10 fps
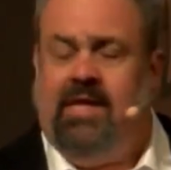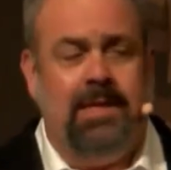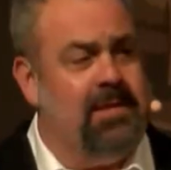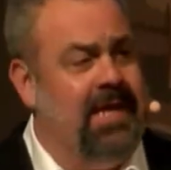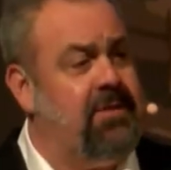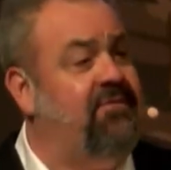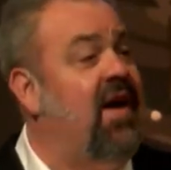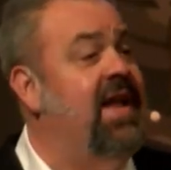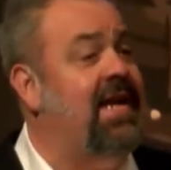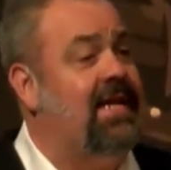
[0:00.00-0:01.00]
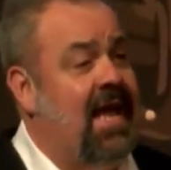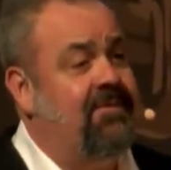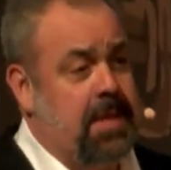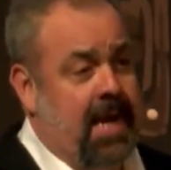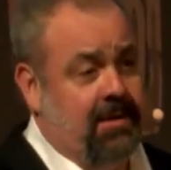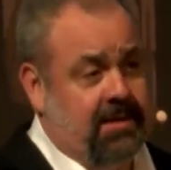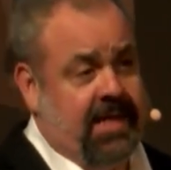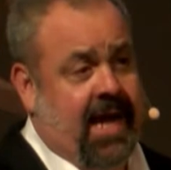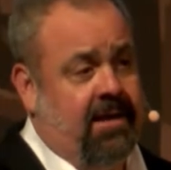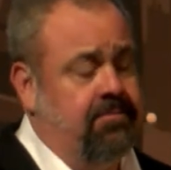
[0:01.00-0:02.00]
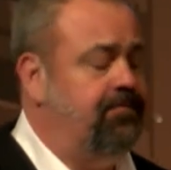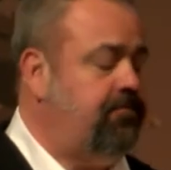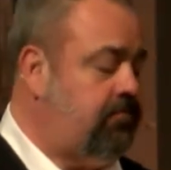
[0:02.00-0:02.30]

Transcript: There's a finite life cycle to that.